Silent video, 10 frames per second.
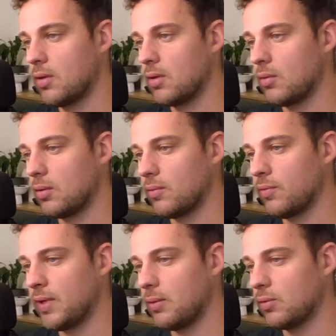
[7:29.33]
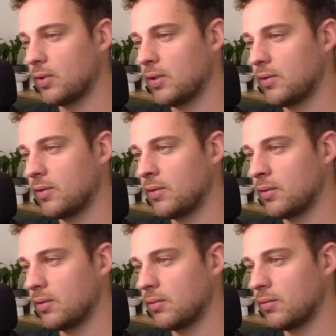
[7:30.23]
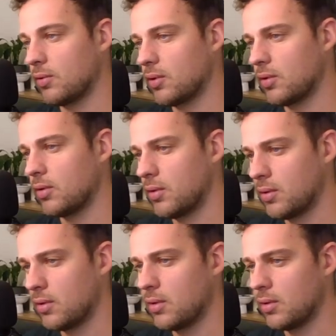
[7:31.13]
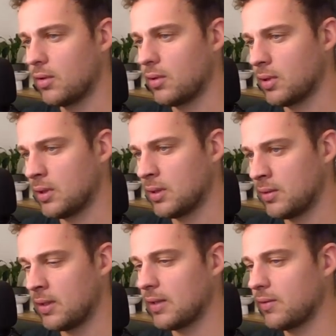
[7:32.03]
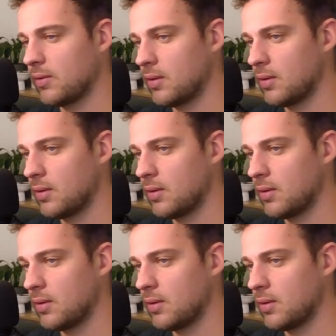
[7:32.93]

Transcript: Well, that will hit the rook, and then that.